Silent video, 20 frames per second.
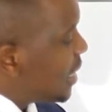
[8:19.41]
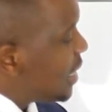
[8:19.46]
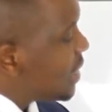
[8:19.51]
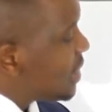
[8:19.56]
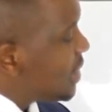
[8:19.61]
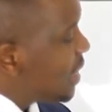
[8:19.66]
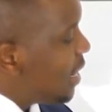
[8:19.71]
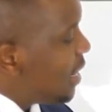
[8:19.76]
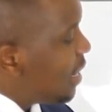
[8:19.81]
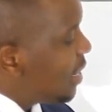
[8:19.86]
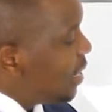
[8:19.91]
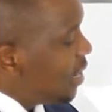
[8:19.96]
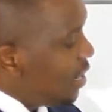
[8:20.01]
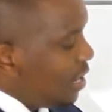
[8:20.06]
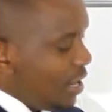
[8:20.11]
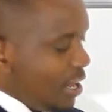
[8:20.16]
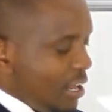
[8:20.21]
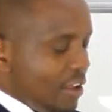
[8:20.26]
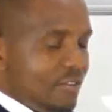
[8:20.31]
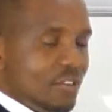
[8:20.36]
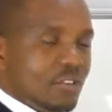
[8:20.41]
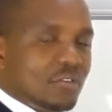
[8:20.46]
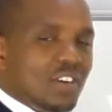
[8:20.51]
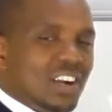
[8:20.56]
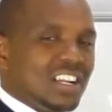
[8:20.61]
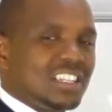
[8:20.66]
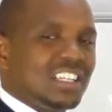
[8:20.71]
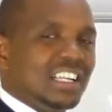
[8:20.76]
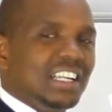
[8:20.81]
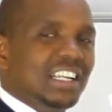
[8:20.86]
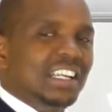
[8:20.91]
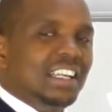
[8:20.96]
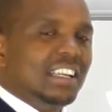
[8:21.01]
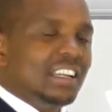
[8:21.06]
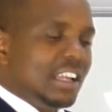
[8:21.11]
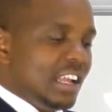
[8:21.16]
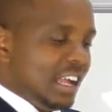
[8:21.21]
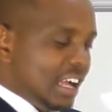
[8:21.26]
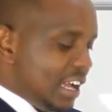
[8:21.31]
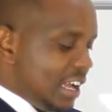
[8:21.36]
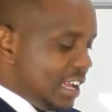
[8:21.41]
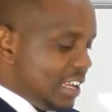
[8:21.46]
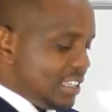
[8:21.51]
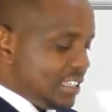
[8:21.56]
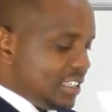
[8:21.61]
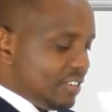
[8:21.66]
then if you factor in gas,